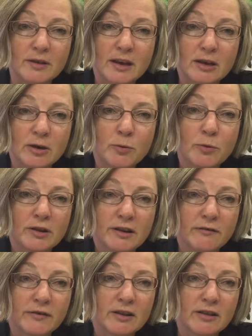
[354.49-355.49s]
that you really
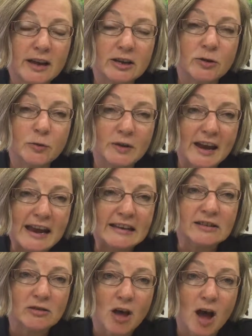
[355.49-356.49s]
feel like you
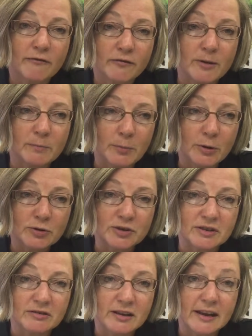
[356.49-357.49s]
gained a lot from
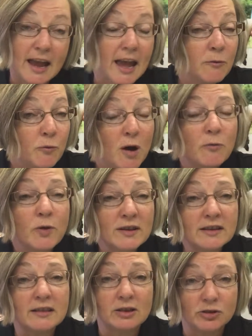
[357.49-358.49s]
personally. And what
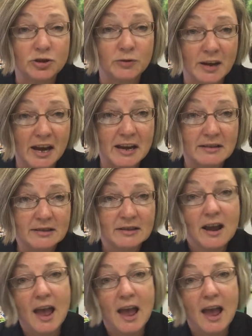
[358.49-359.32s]
was it that you gained?